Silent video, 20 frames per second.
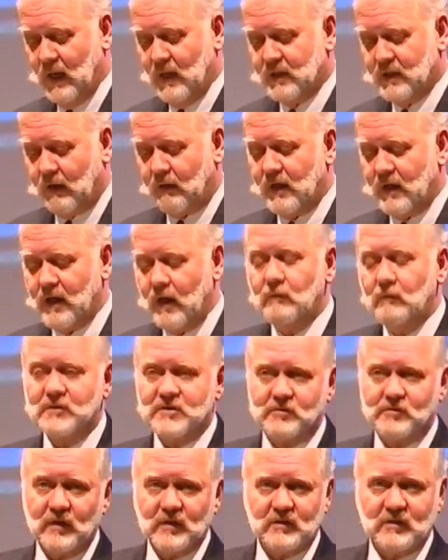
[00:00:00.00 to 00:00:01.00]
There are no
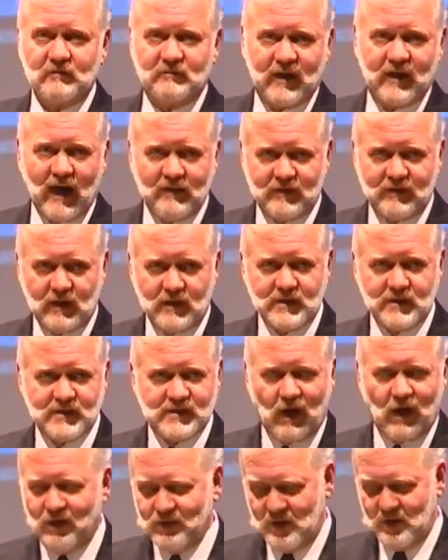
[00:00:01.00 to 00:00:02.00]
restrictive covenants
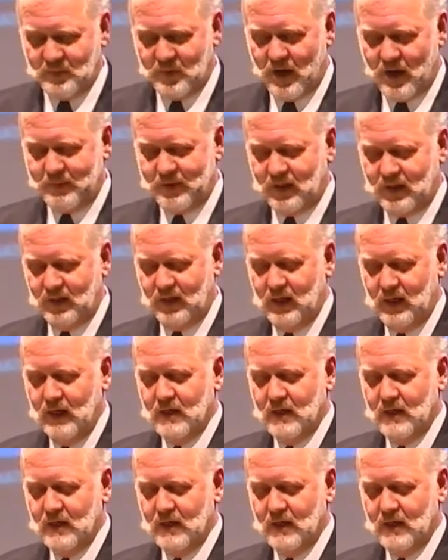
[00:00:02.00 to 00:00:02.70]
on the property.